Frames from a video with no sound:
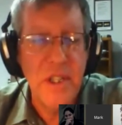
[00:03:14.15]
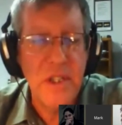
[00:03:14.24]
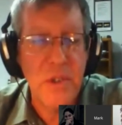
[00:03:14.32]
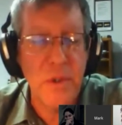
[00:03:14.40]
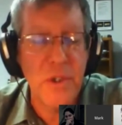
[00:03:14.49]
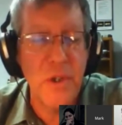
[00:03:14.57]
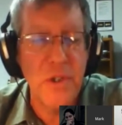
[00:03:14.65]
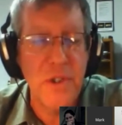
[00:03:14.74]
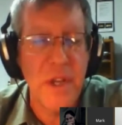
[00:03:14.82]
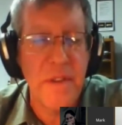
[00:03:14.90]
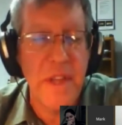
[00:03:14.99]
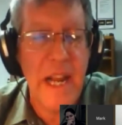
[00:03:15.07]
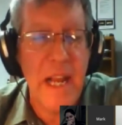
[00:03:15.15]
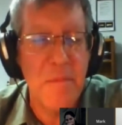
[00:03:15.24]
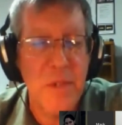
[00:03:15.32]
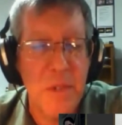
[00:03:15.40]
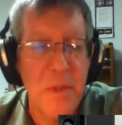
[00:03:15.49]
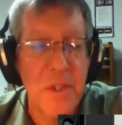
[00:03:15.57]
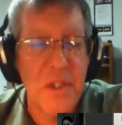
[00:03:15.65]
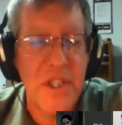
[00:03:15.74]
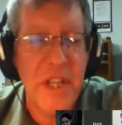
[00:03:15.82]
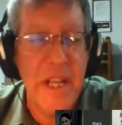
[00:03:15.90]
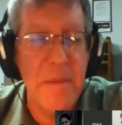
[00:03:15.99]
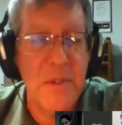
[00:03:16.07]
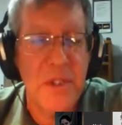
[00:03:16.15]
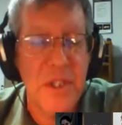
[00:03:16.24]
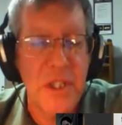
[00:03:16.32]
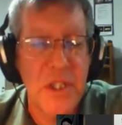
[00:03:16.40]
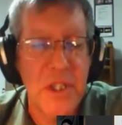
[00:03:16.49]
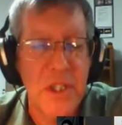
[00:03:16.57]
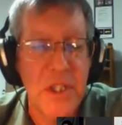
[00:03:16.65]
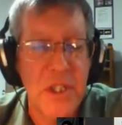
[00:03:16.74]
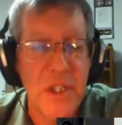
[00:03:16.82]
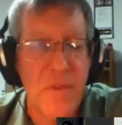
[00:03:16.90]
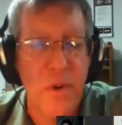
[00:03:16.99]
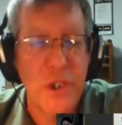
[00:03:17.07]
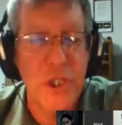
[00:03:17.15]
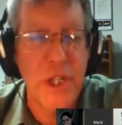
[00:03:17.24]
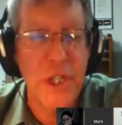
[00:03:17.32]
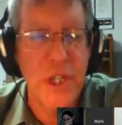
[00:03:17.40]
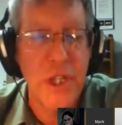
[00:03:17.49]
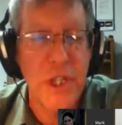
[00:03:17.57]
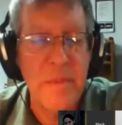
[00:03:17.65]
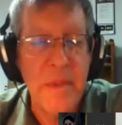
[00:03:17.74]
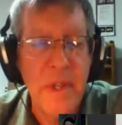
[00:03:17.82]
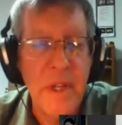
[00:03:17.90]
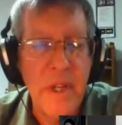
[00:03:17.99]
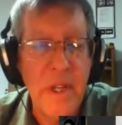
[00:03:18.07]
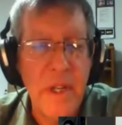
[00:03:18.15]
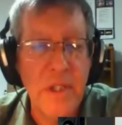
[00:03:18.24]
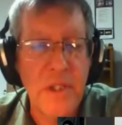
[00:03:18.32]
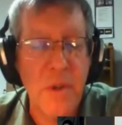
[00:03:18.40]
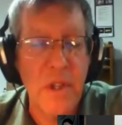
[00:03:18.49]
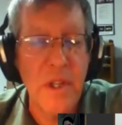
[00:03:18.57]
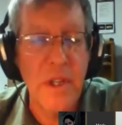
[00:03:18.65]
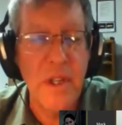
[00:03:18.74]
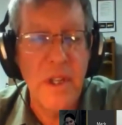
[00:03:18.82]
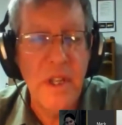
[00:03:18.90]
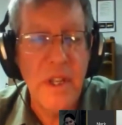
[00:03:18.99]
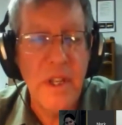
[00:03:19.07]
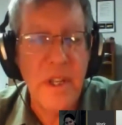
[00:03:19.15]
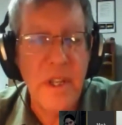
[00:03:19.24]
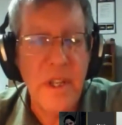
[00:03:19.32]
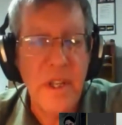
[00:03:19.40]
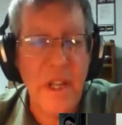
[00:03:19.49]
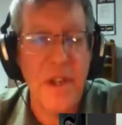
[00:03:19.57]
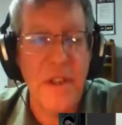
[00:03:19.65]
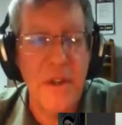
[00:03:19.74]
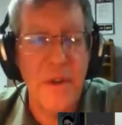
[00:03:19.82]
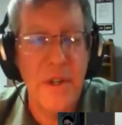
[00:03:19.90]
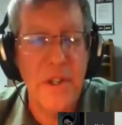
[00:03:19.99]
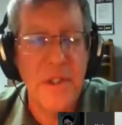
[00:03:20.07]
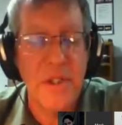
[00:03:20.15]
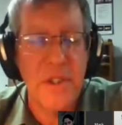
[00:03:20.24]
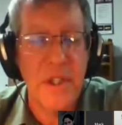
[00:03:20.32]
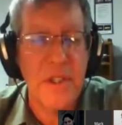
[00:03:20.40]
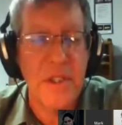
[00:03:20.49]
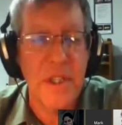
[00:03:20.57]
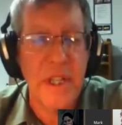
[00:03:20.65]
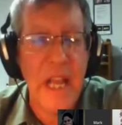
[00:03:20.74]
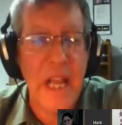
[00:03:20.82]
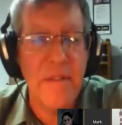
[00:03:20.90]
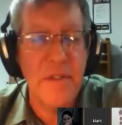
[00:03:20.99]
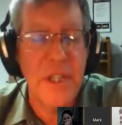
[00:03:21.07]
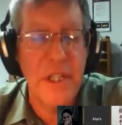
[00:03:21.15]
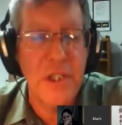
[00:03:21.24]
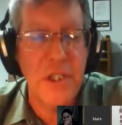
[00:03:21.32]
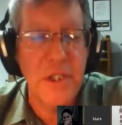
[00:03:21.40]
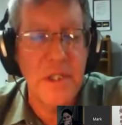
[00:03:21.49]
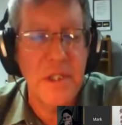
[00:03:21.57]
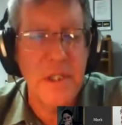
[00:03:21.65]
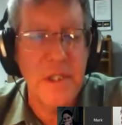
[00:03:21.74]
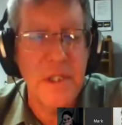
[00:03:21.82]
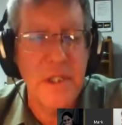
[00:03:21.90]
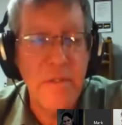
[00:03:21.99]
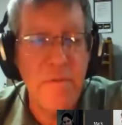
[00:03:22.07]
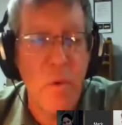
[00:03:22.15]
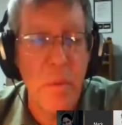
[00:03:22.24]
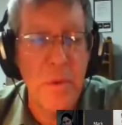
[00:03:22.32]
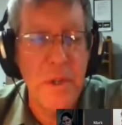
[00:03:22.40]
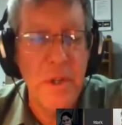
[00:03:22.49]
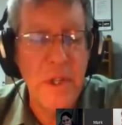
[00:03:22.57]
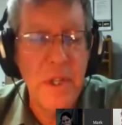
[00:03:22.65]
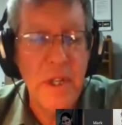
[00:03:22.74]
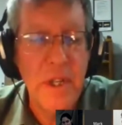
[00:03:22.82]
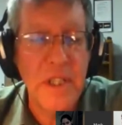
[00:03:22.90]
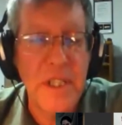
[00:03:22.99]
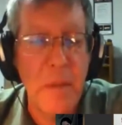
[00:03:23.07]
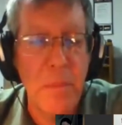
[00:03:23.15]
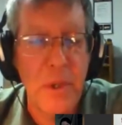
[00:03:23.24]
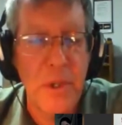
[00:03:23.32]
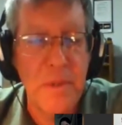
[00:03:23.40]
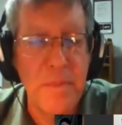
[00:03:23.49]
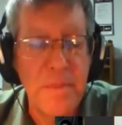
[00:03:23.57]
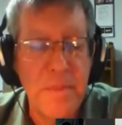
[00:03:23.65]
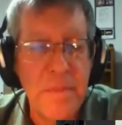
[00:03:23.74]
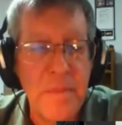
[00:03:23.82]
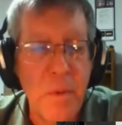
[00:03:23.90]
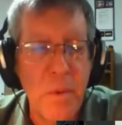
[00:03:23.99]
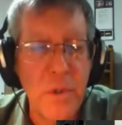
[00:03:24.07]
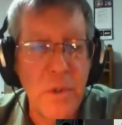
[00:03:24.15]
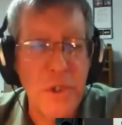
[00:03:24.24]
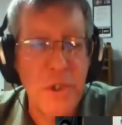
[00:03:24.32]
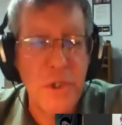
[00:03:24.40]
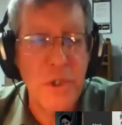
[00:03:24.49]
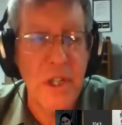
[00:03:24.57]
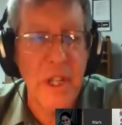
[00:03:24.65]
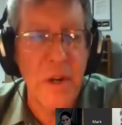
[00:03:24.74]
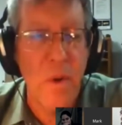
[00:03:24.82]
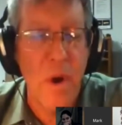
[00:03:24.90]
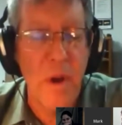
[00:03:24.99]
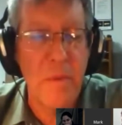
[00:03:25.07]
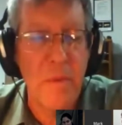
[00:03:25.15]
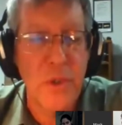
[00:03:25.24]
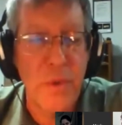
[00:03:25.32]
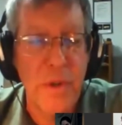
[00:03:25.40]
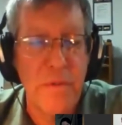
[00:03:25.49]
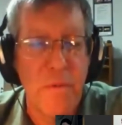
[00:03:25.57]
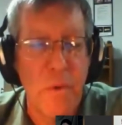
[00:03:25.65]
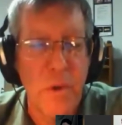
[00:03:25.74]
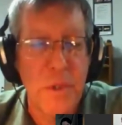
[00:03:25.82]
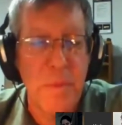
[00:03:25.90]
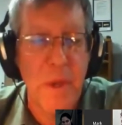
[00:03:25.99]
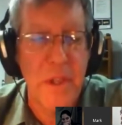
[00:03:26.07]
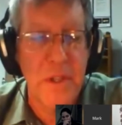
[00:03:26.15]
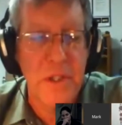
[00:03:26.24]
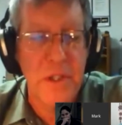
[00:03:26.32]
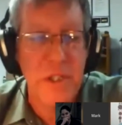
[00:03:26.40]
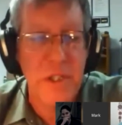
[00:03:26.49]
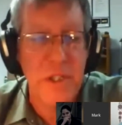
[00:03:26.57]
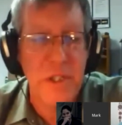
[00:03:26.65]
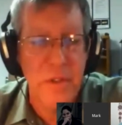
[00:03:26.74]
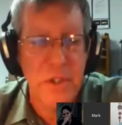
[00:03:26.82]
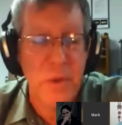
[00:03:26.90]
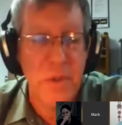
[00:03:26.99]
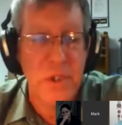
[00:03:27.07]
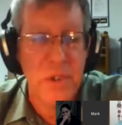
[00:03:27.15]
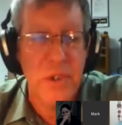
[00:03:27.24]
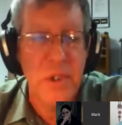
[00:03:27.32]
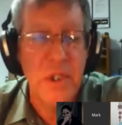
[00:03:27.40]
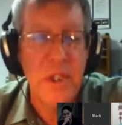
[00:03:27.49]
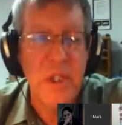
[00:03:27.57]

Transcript: So it turns out that happens to be the same as it is for a liquid jet. And so the rest of the theory is that cavitation formed a template, which later on was reinforced by the discovery of this crystal.